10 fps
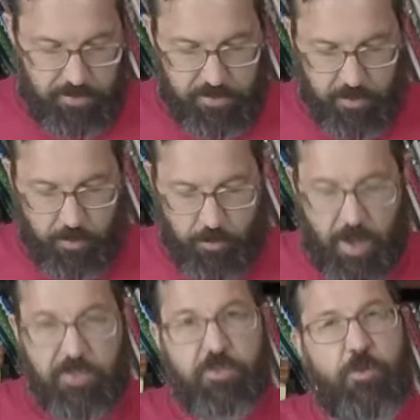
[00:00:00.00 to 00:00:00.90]
So
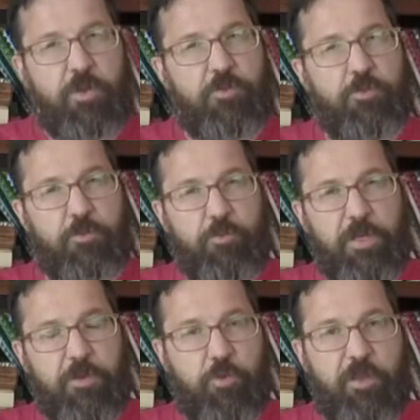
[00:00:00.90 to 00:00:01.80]
I just want to do
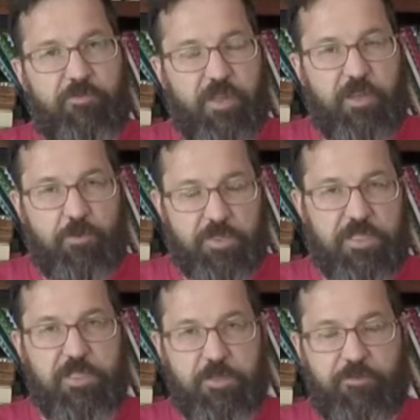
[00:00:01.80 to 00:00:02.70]
three quick videos.
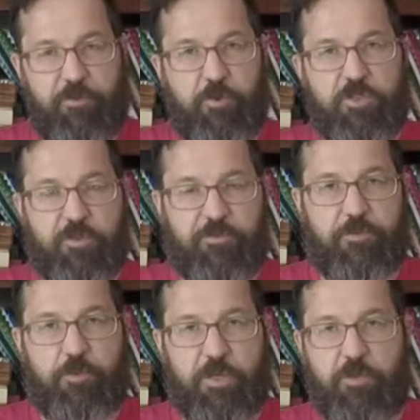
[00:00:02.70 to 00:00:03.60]
This is the first of
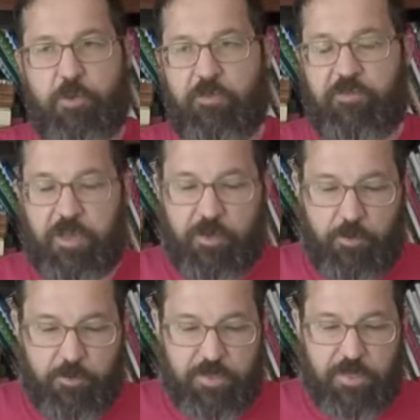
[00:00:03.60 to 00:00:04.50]
three quick
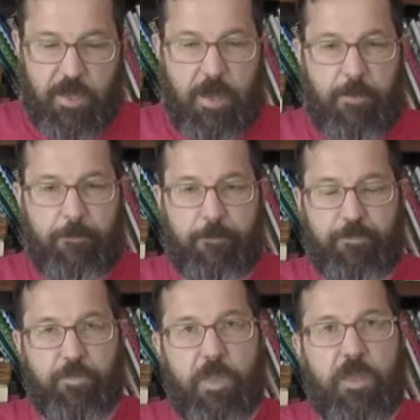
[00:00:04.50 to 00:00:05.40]
videos
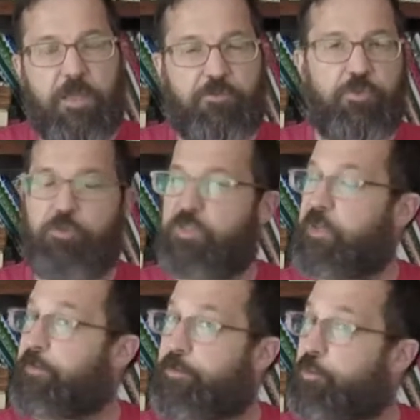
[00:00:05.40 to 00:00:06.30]
um,
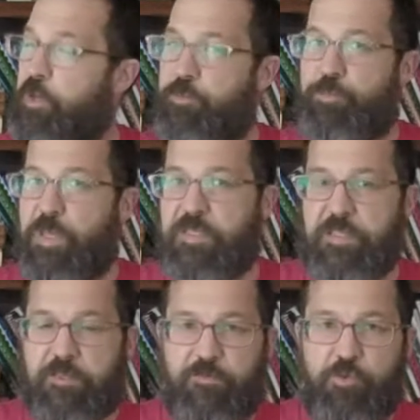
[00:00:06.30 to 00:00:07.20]
introducing three
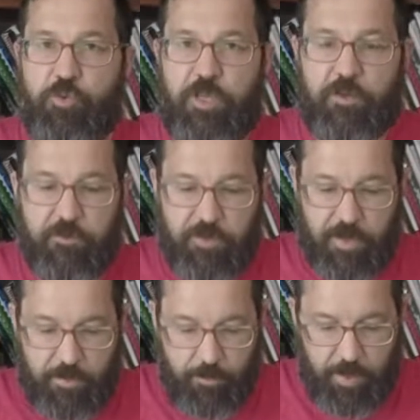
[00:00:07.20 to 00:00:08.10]
pieces of new gear
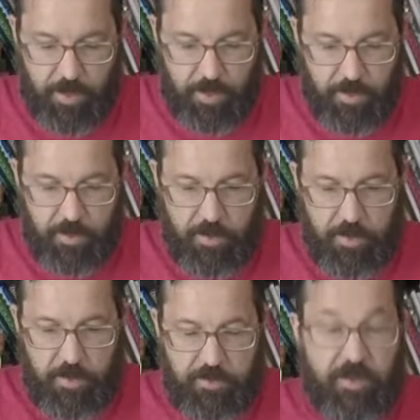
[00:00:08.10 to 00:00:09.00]
that I'm uh,
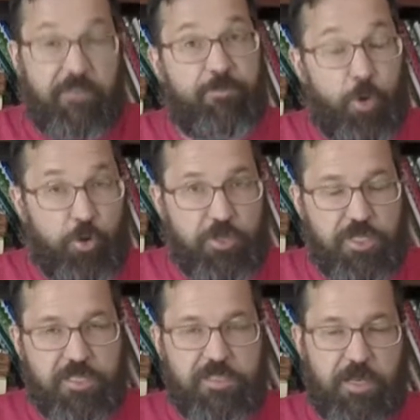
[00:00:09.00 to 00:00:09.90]
that I've
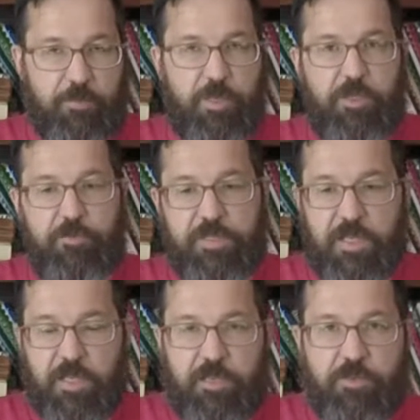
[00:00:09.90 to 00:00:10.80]
purchased that I'll be
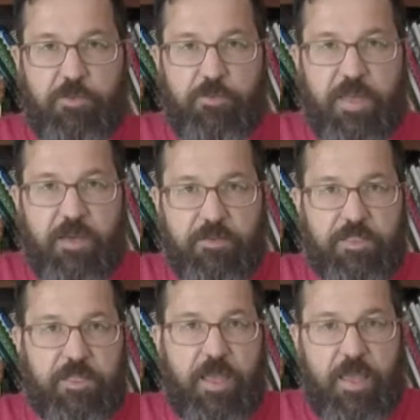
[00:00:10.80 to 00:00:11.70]
using in
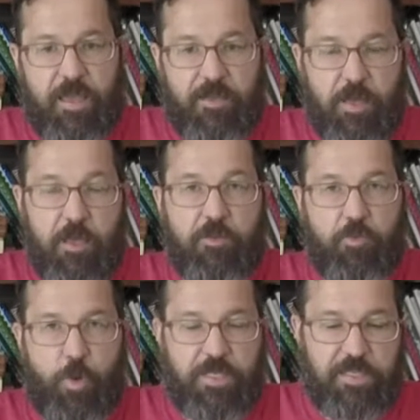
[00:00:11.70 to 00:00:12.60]

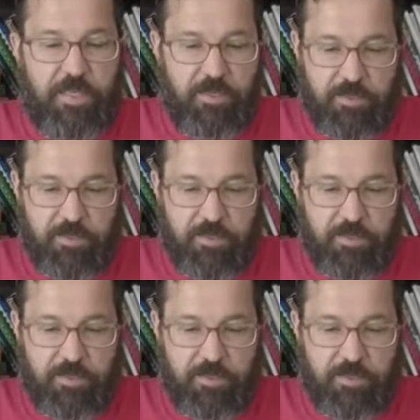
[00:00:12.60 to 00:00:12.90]
2020.